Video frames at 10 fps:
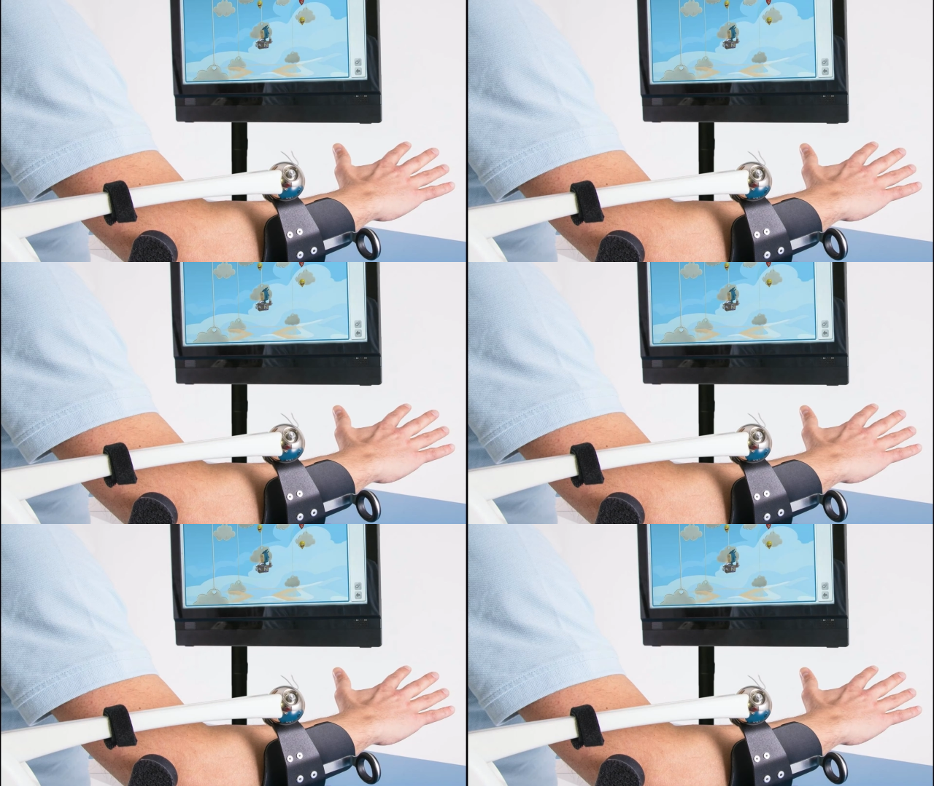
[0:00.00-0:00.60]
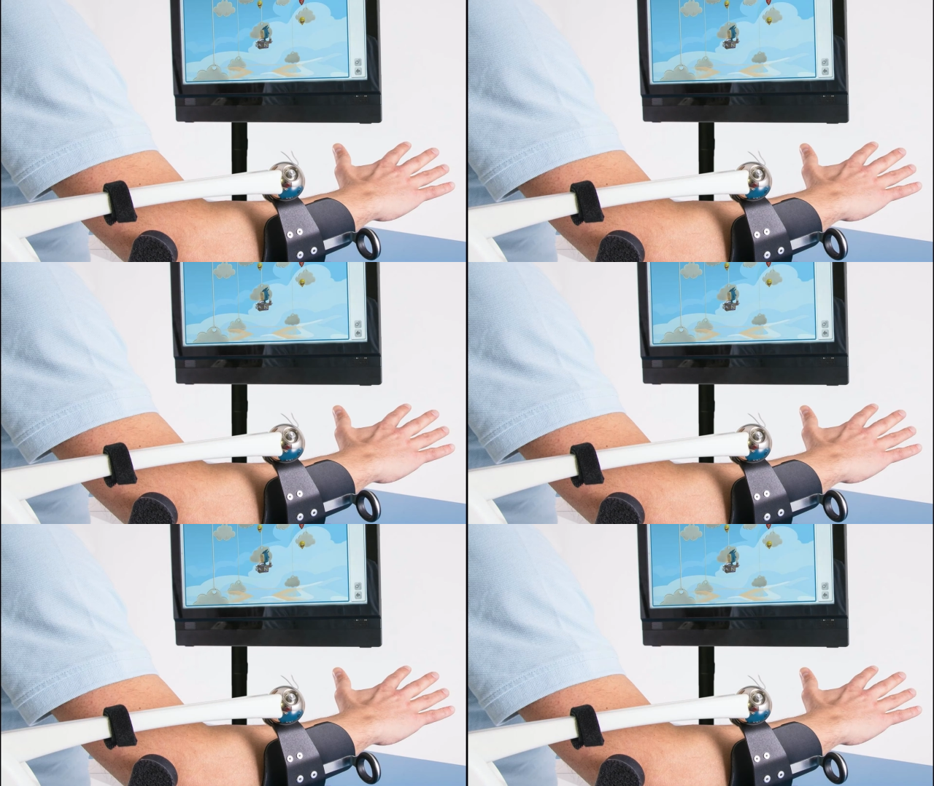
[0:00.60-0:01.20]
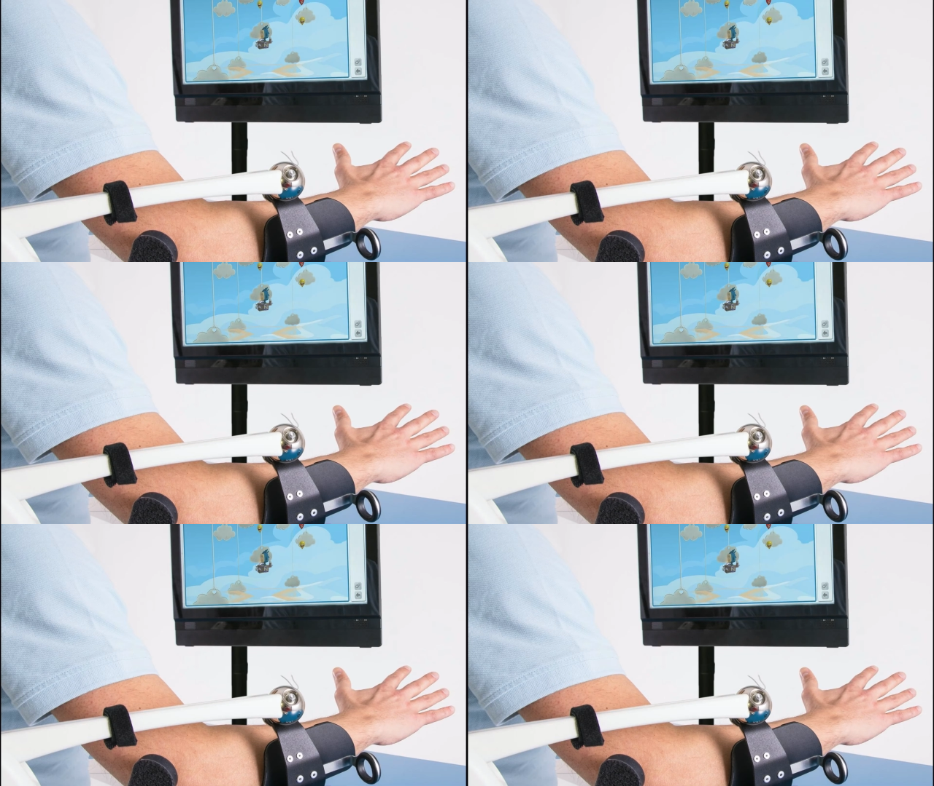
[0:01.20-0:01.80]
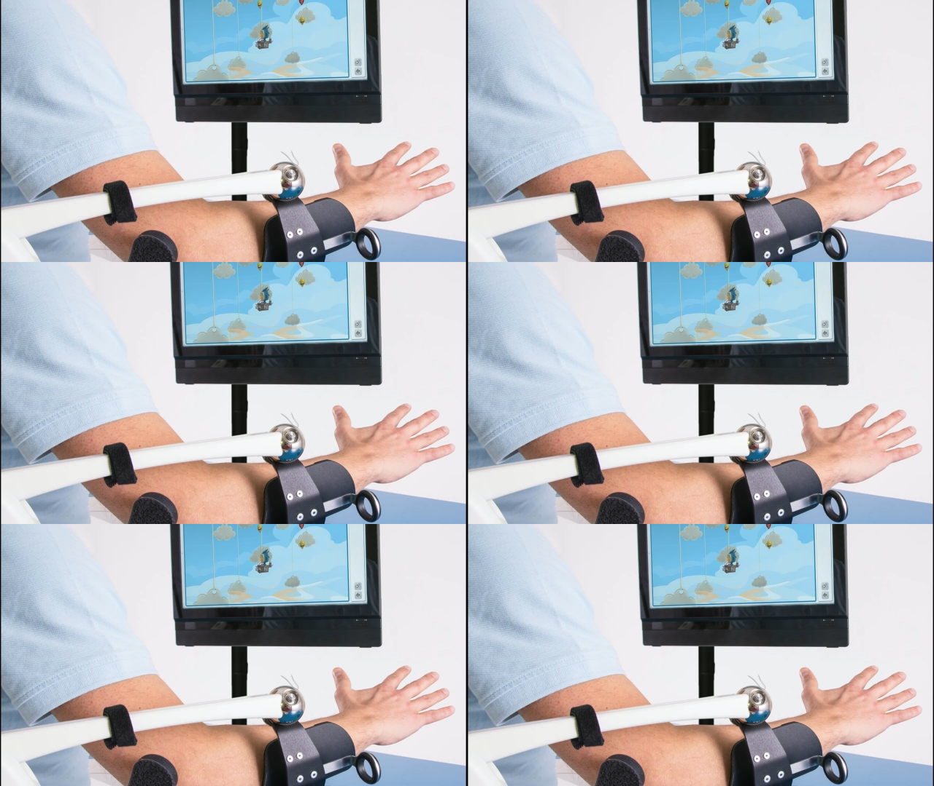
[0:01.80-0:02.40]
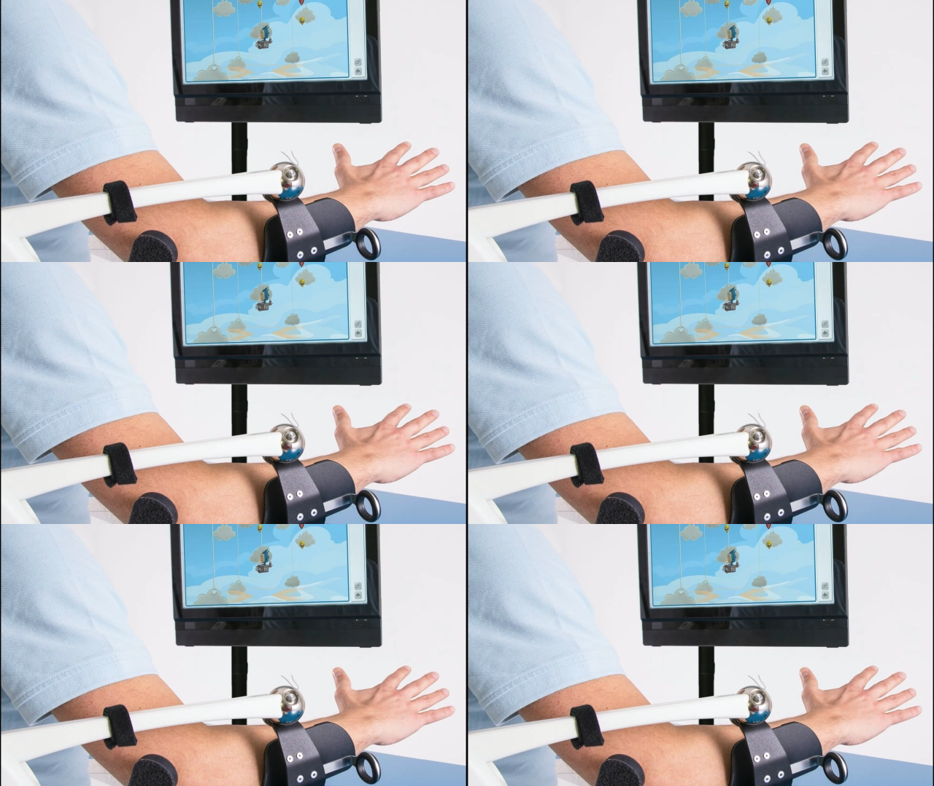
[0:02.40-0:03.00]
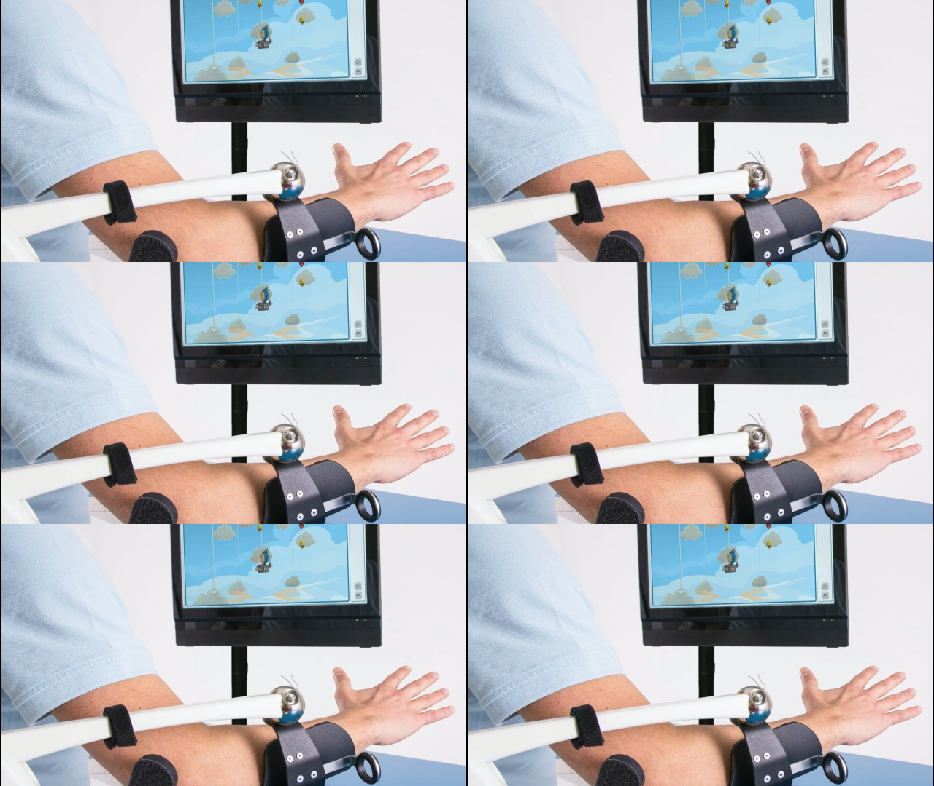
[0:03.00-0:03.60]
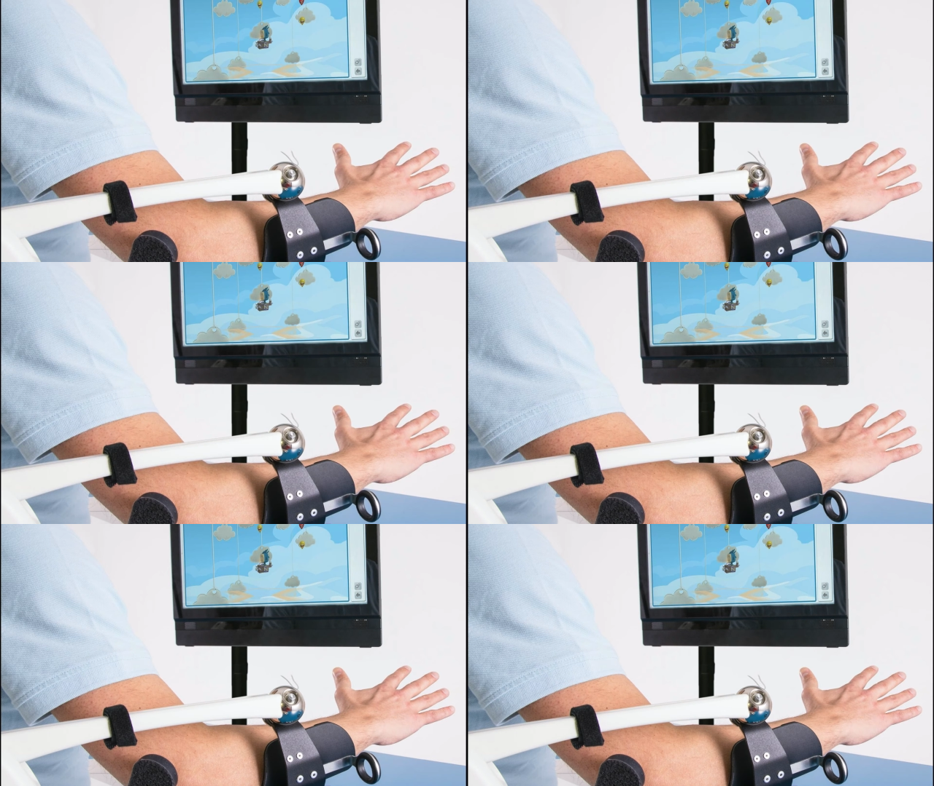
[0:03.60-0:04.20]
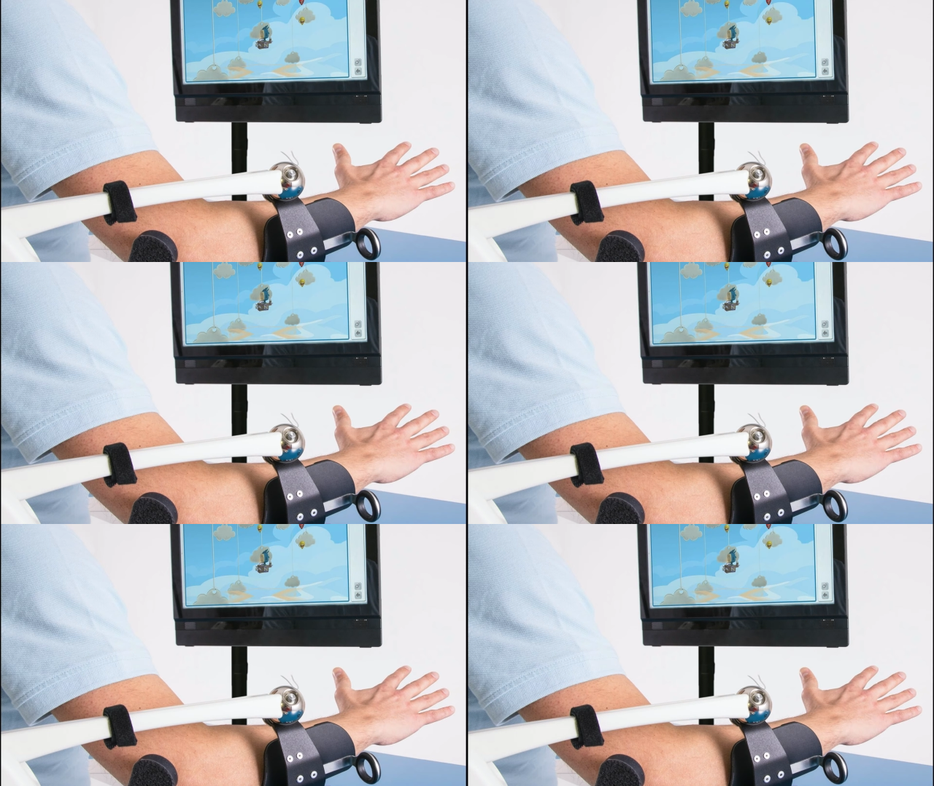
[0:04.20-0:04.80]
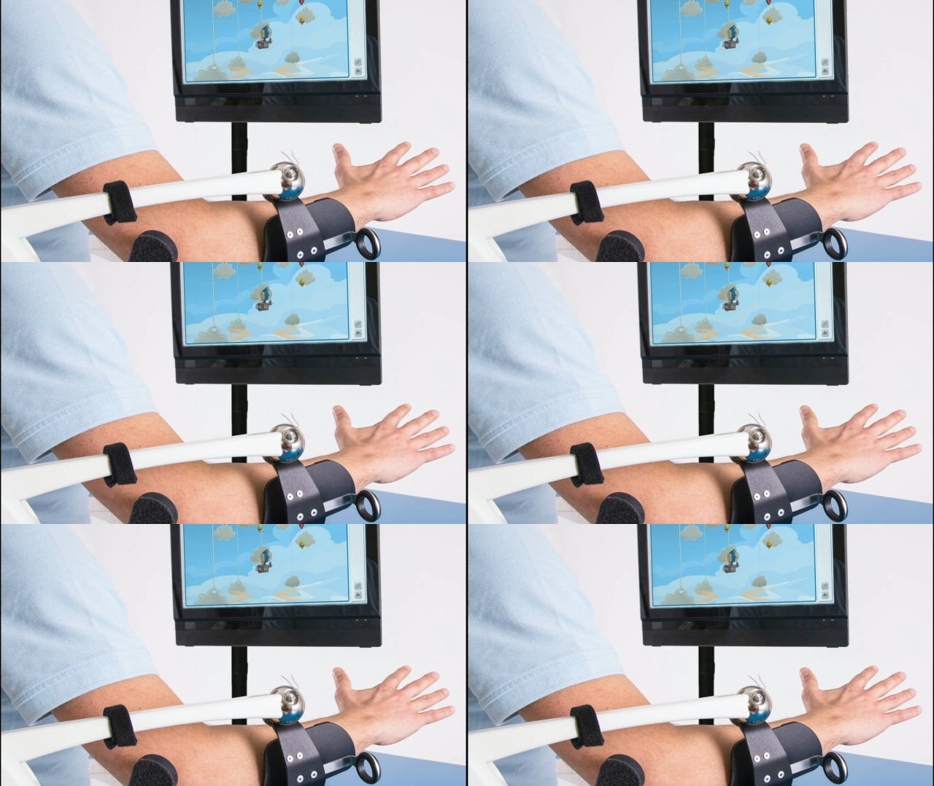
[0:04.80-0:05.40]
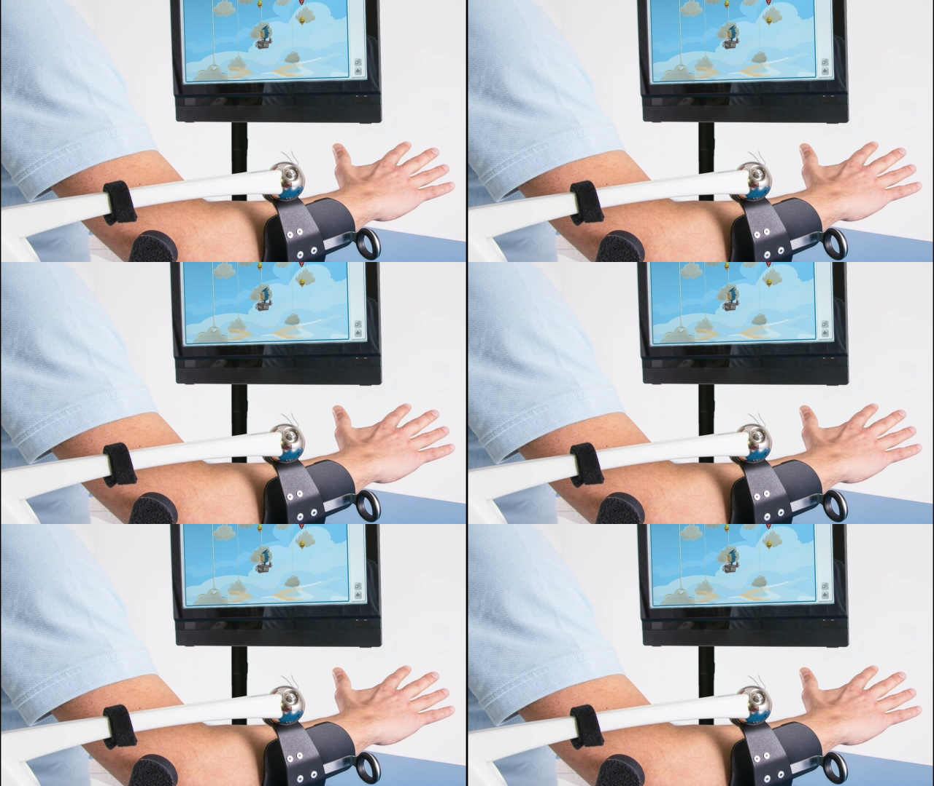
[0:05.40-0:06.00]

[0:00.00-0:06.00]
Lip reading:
Nobody's mouth can be seen.